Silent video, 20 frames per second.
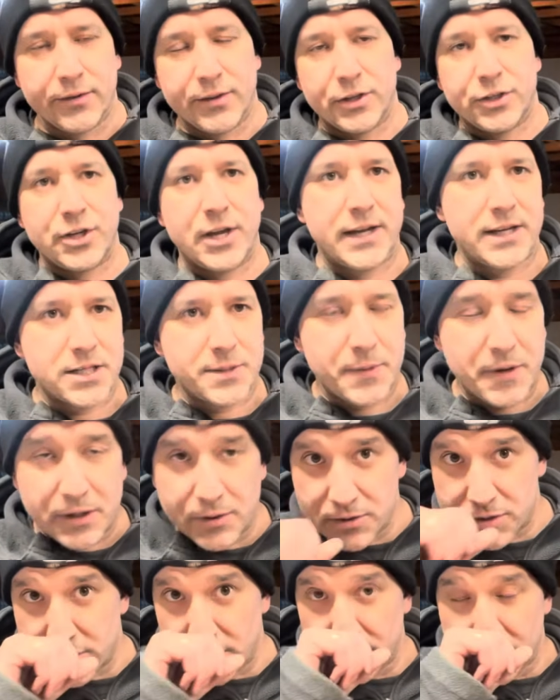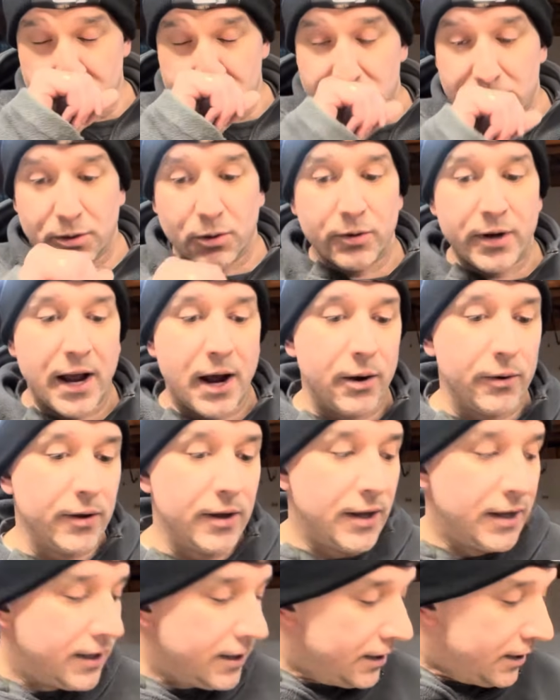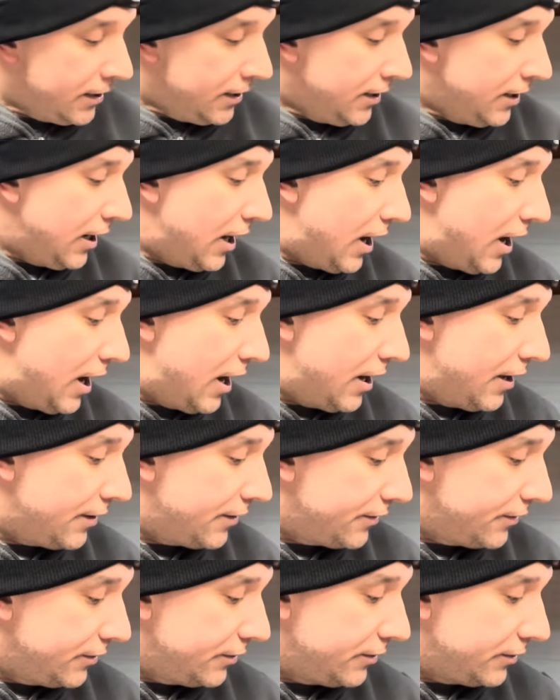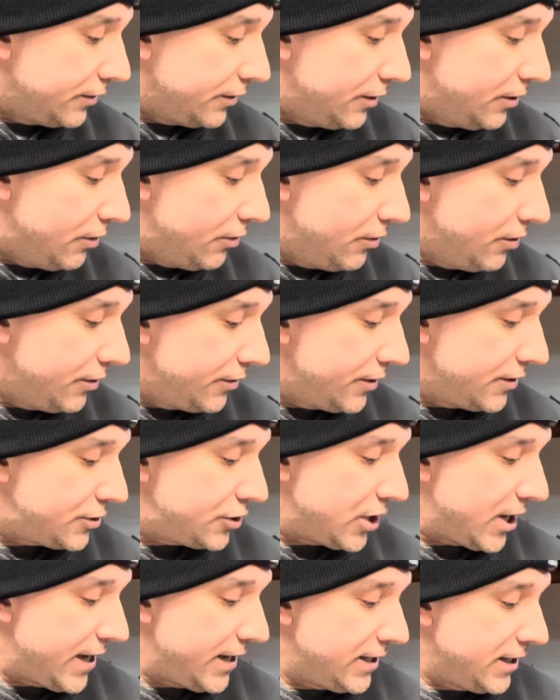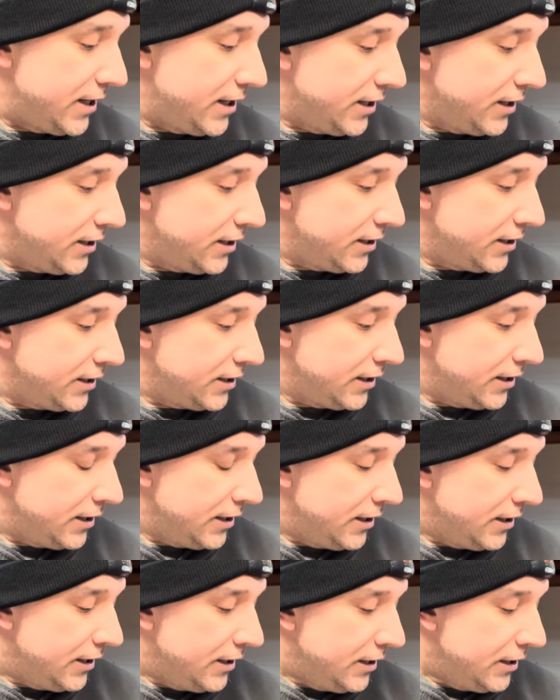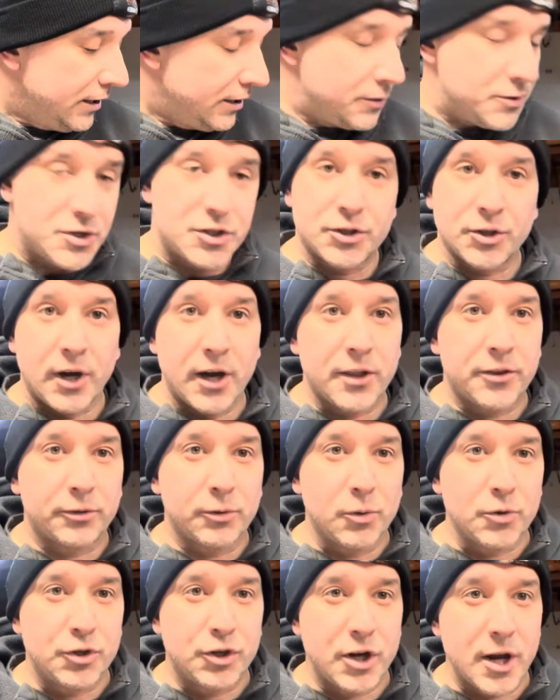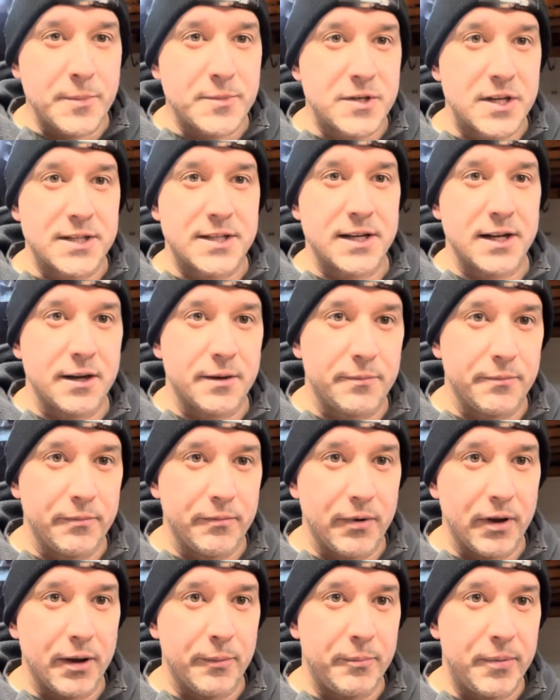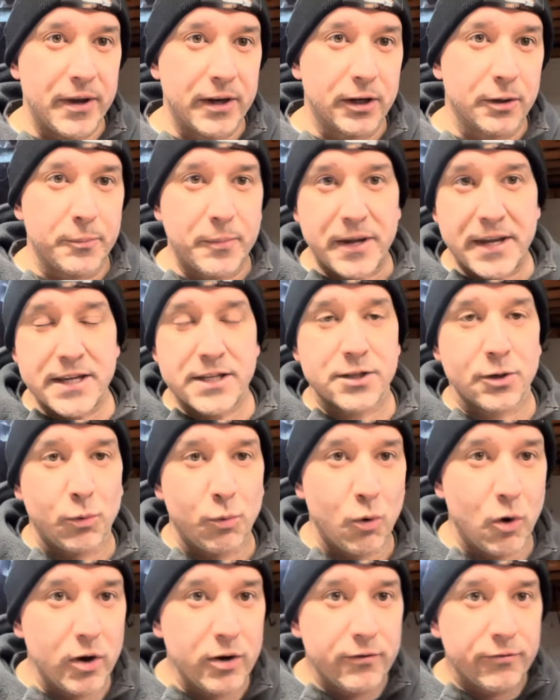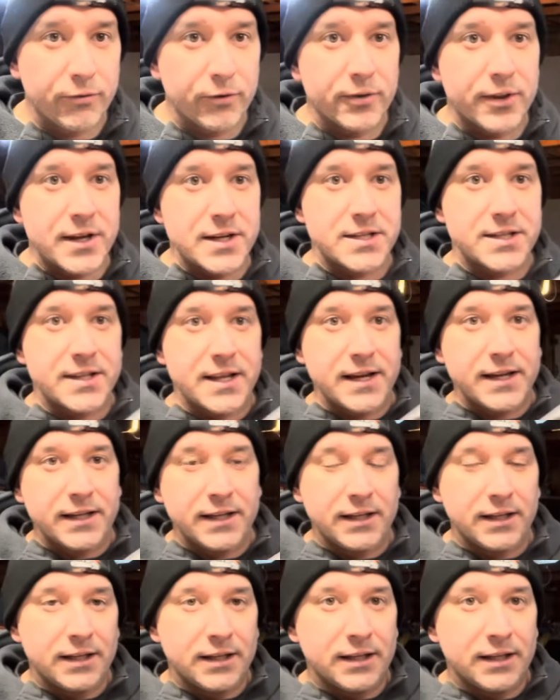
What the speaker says: The chain speed was starting to slow down. You know, the chain, it was trying to throw chips. It's in a bigger piece of wood for this thing.